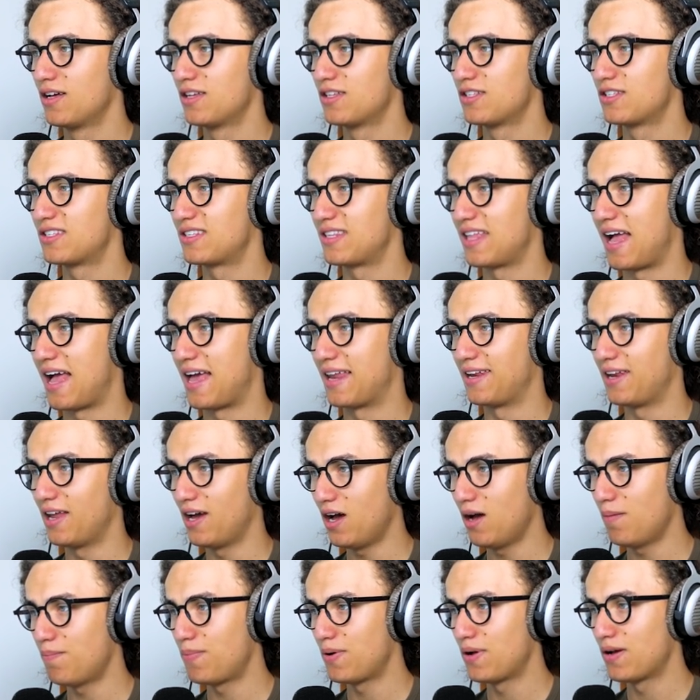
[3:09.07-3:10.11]
Stand
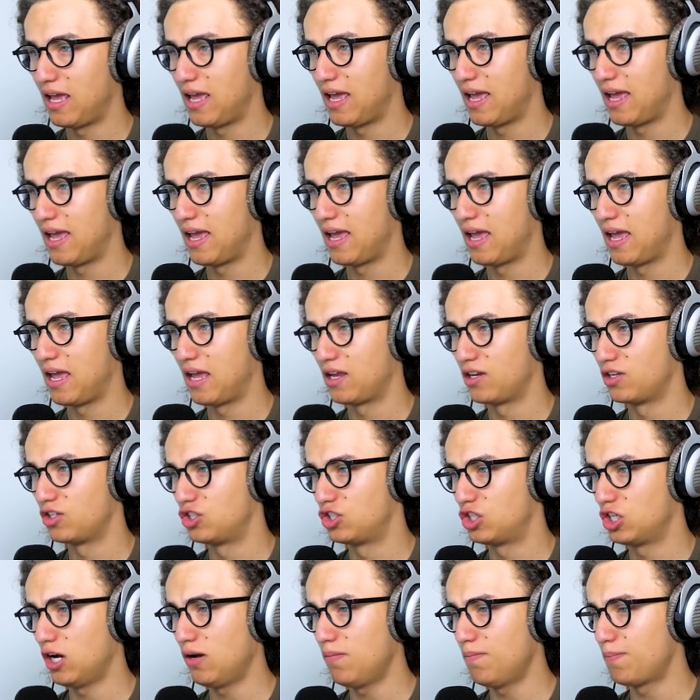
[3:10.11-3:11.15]
up and
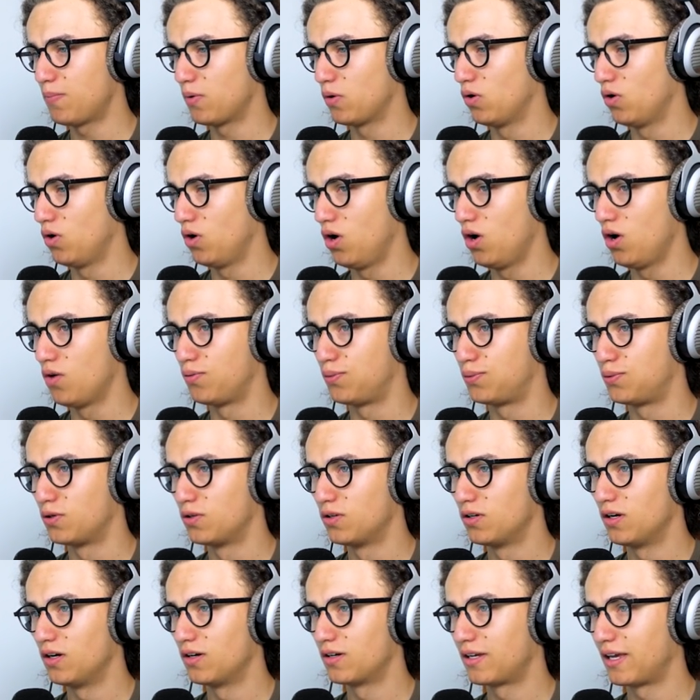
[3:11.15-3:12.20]
jump. Oof.
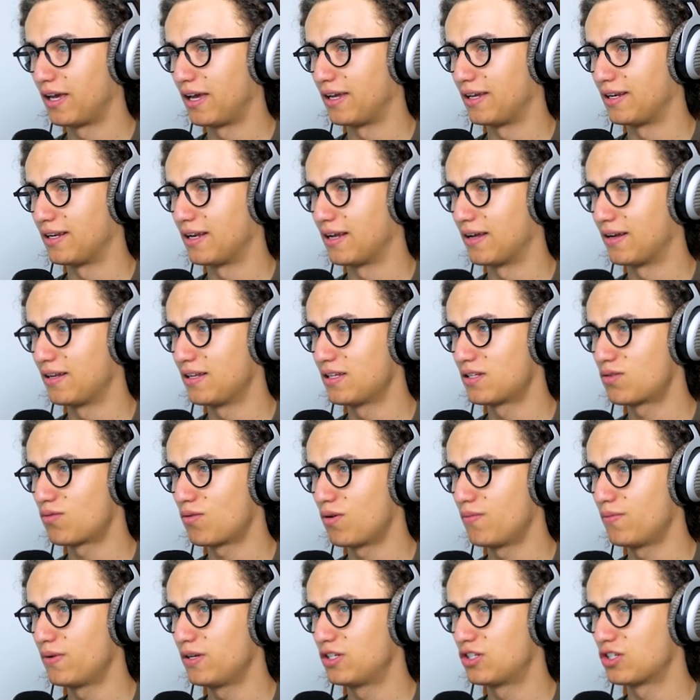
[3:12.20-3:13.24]
Okay, now this
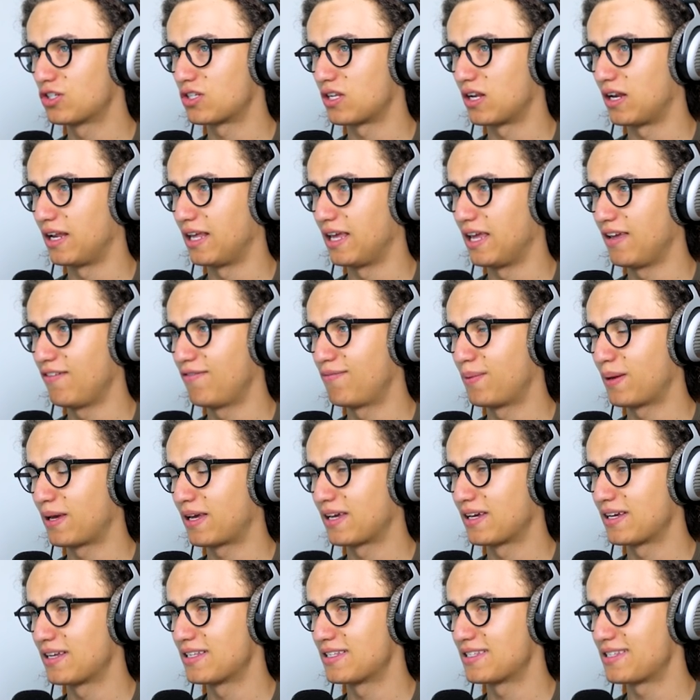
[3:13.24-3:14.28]
one we just leave
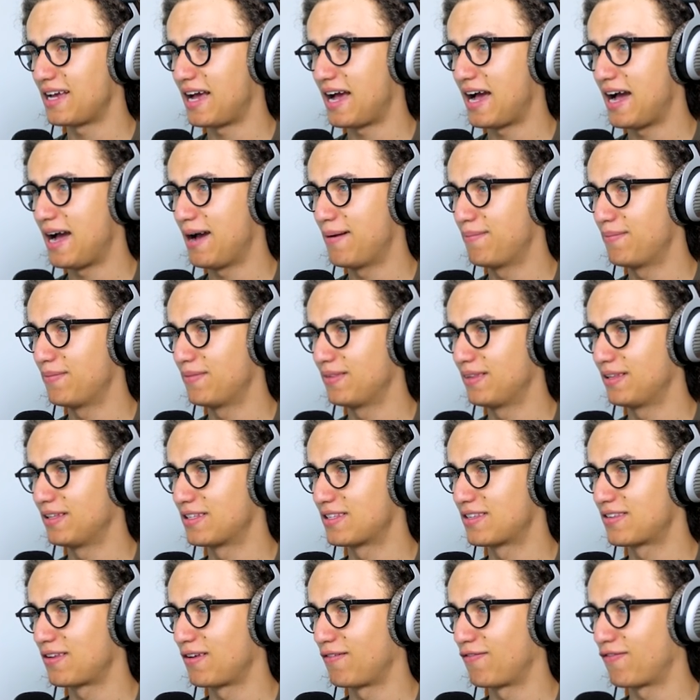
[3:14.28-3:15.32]
because I'm
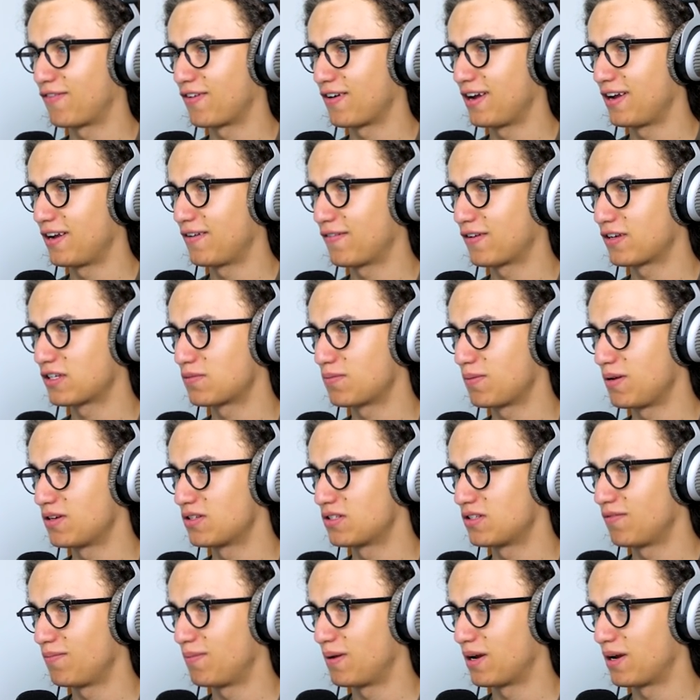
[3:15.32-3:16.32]
just afraid of explosive